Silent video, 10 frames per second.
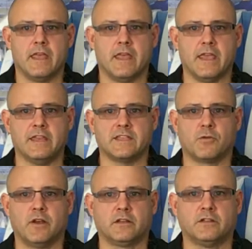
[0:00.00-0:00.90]
it is
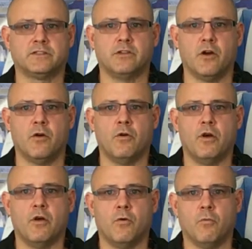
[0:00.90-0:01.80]
critical to know
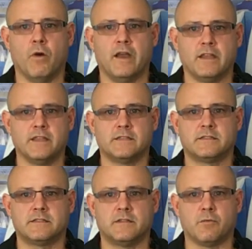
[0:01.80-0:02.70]
what
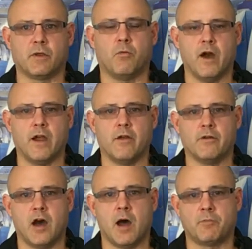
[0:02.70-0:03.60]
is the
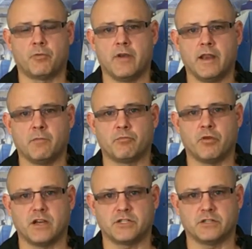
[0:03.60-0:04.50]
required operating
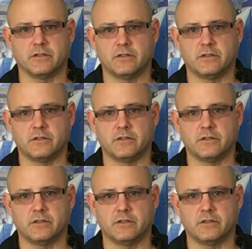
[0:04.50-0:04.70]
pressure.